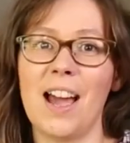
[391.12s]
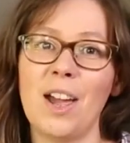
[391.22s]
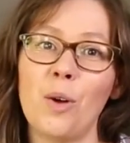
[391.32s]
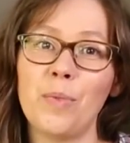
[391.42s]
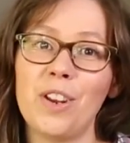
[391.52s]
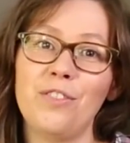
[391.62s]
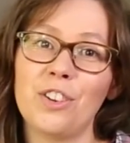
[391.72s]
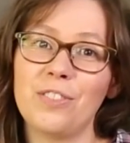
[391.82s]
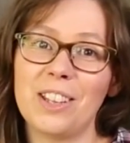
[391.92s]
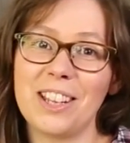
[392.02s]
I hope that if
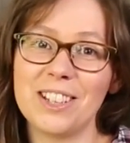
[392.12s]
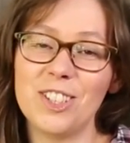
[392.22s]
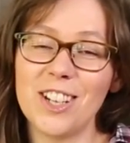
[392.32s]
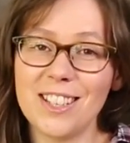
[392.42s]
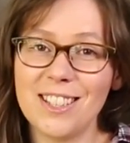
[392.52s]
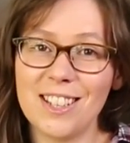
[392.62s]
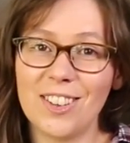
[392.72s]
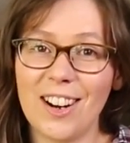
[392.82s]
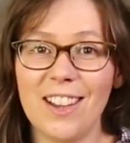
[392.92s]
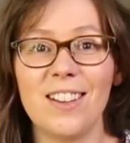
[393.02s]
you're feeling congested
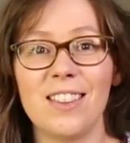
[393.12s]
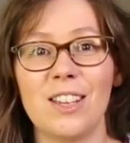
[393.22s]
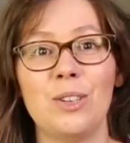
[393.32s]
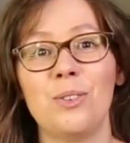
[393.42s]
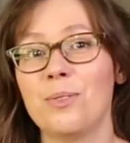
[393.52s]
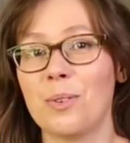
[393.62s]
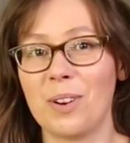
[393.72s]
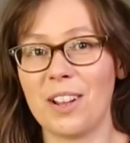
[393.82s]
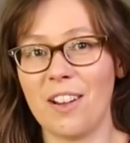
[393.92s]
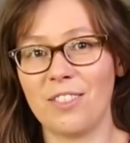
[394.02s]
or ill that you
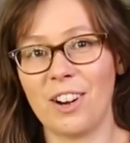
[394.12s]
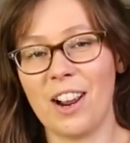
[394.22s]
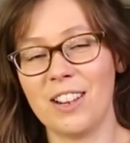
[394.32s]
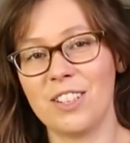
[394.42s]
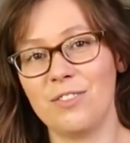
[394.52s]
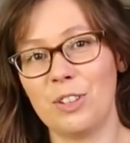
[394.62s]
recover and